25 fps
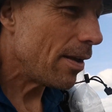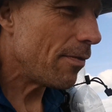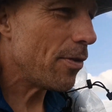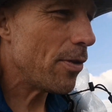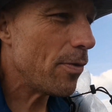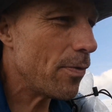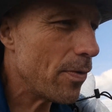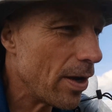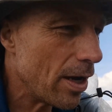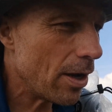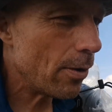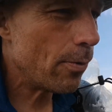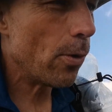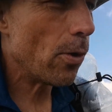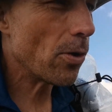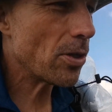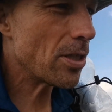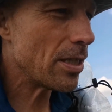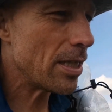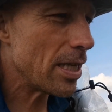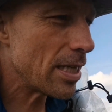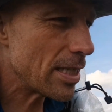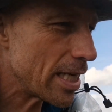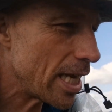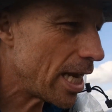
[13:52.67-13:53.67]
if you've
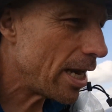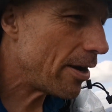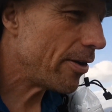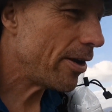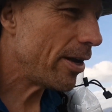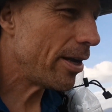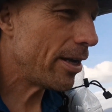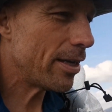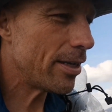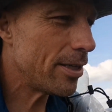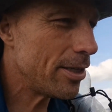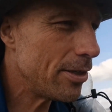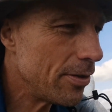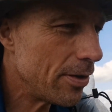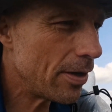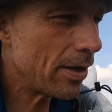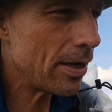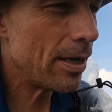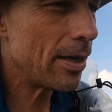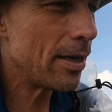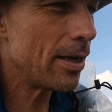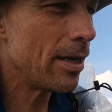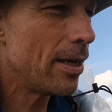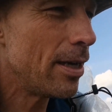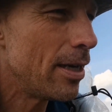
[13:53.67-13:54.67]
walked in this area and you've
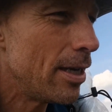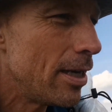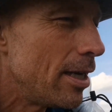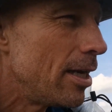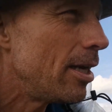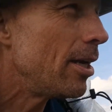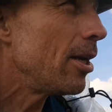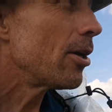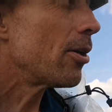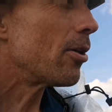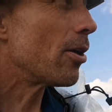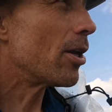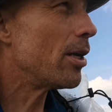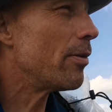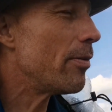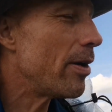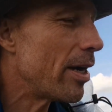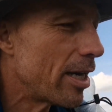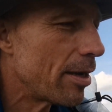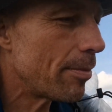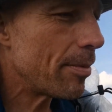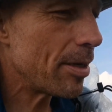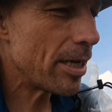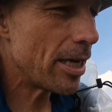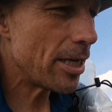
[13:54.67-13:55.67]
got any
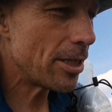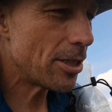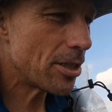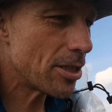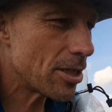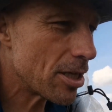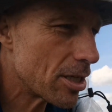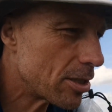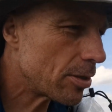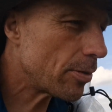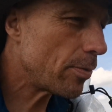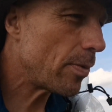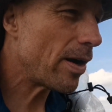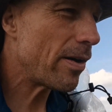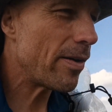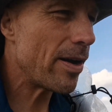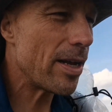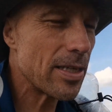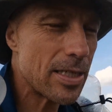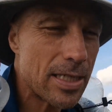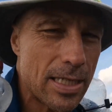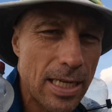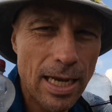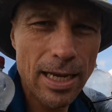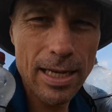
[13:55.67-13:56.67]
recommendations as to where
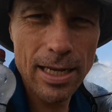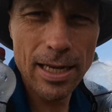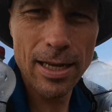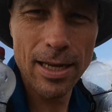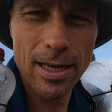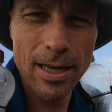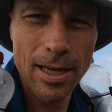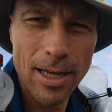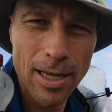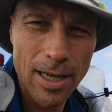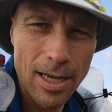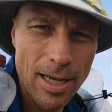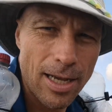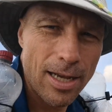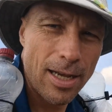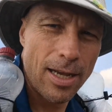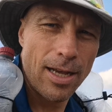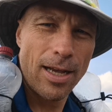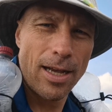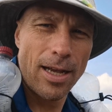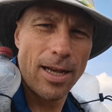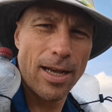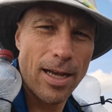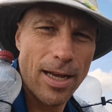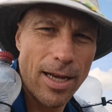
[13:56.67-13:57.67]
else
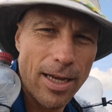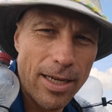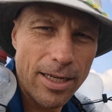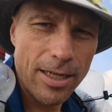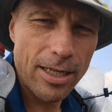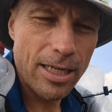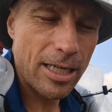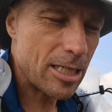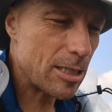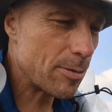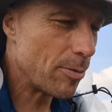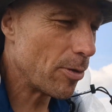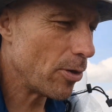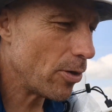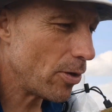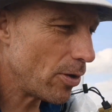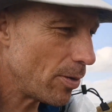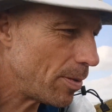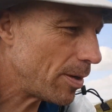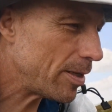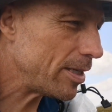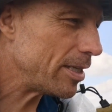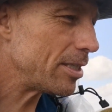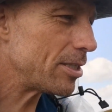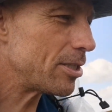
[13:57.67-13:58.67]
could
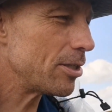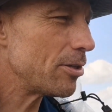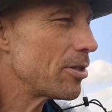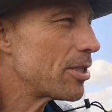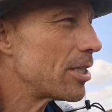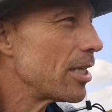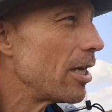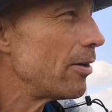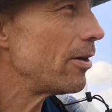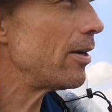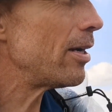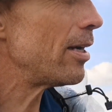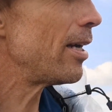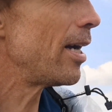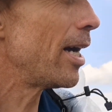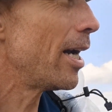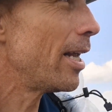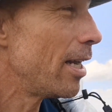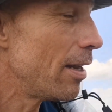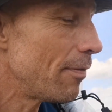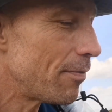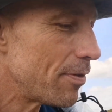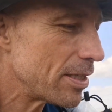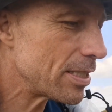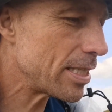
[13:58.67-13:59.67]
explore, please do so.
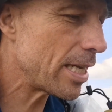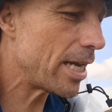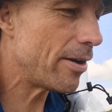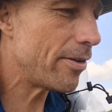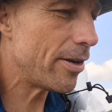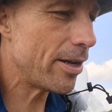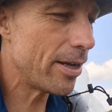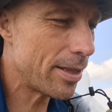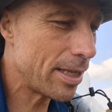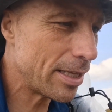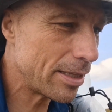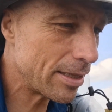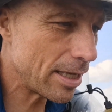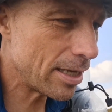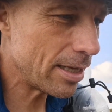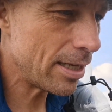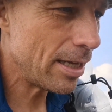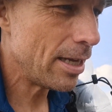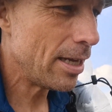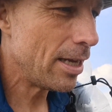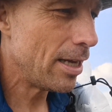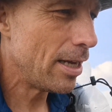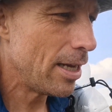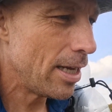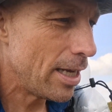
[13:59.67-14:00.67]
I love this area. I think the
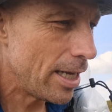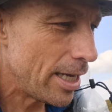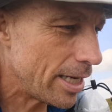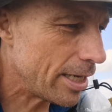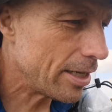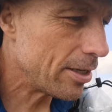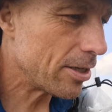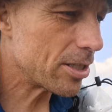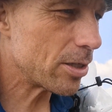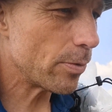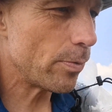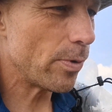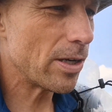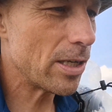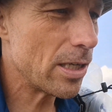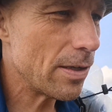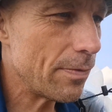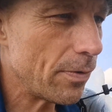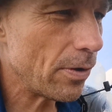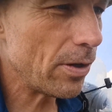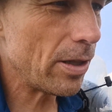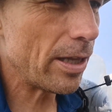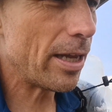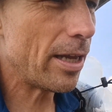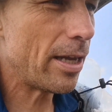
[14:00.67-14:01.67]
hills are
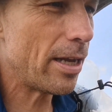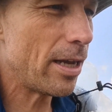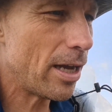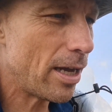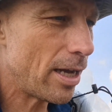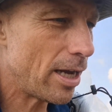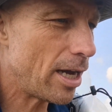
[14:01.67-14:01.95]
wonderful. They're